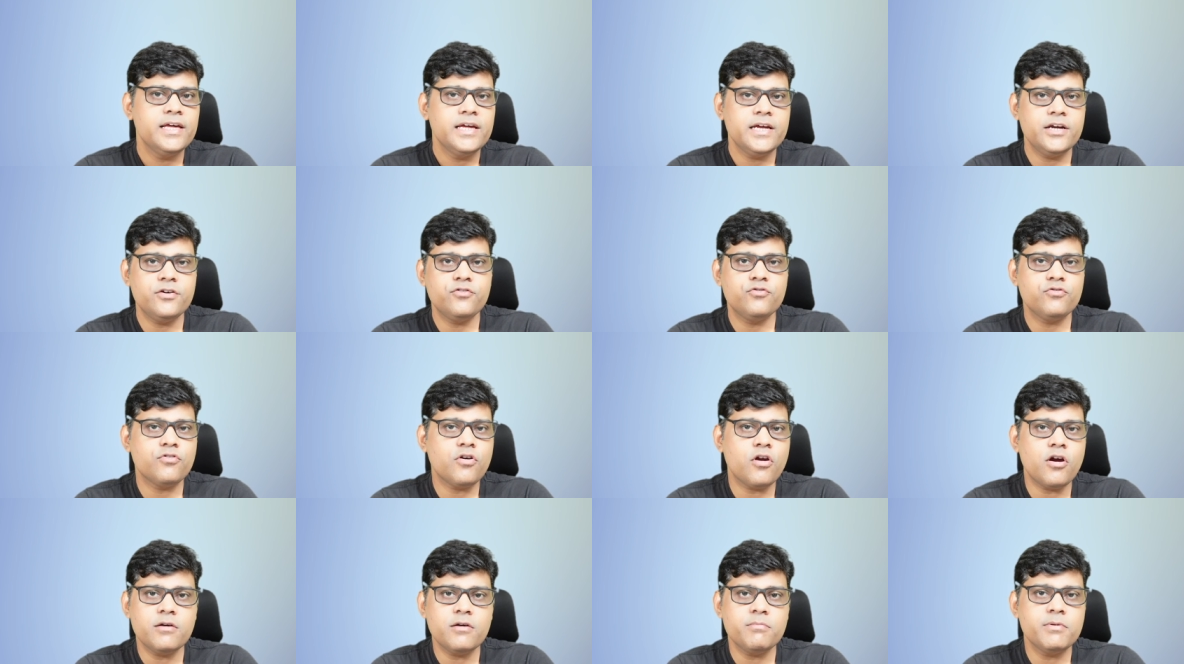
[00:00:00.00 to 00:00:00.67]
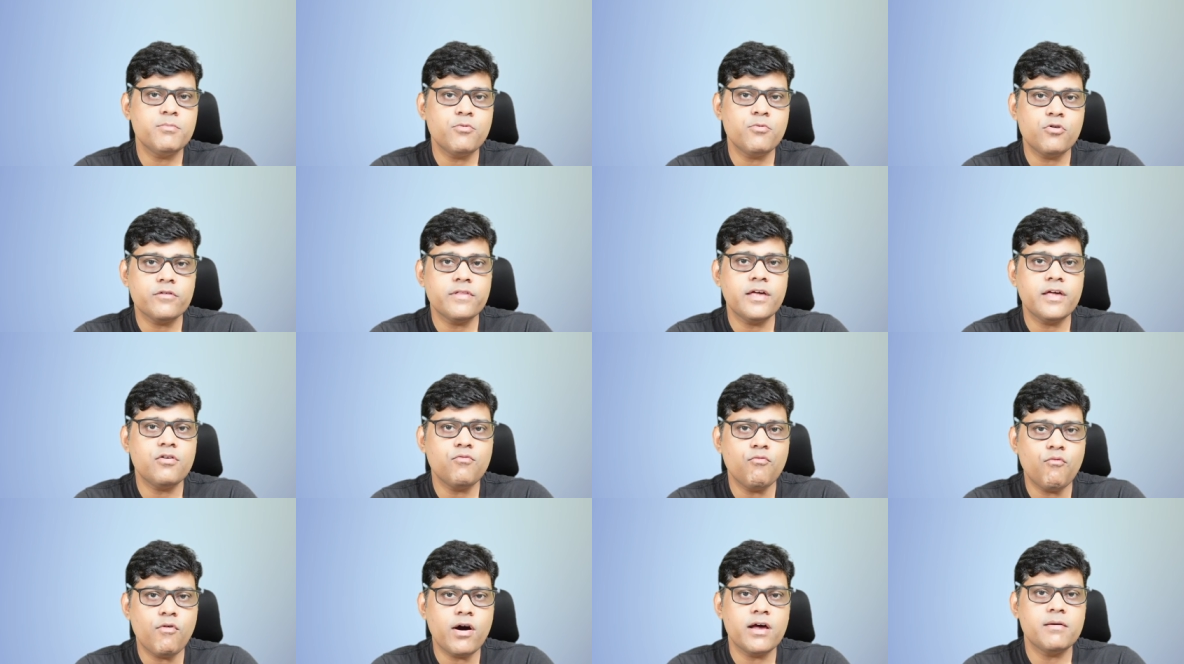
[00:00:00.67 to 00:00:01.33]
it should not be more
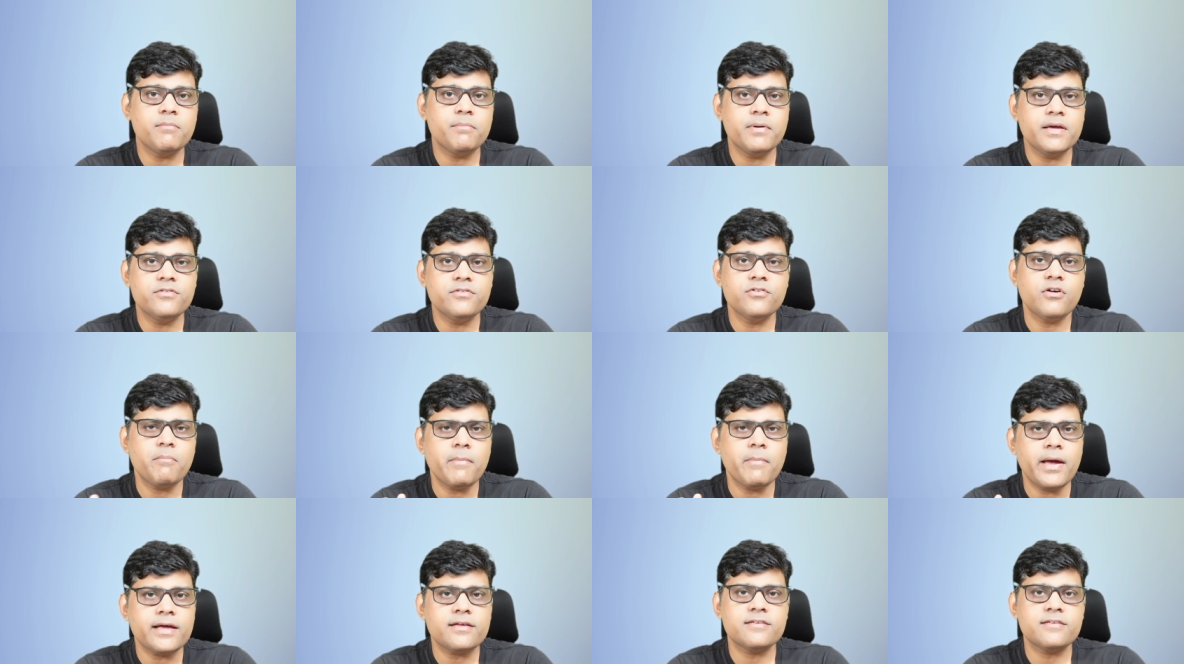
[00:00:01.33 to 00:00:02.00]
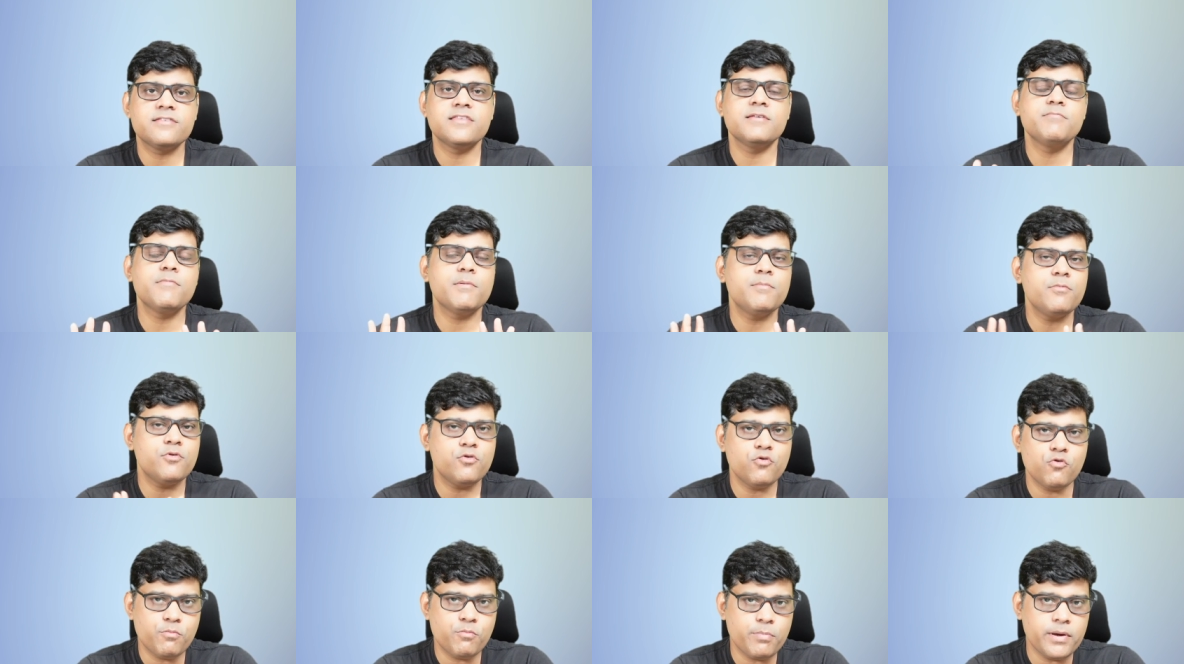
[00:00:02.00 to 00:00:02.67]
than one page or
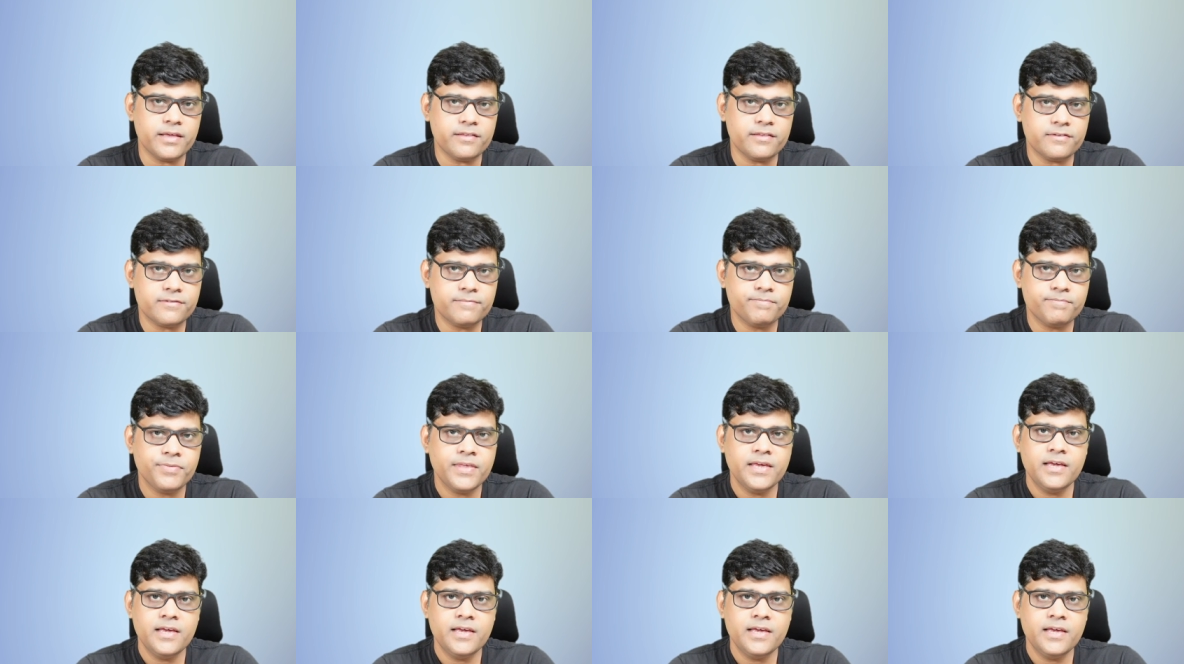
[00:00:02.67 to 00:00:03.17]
maximum two pages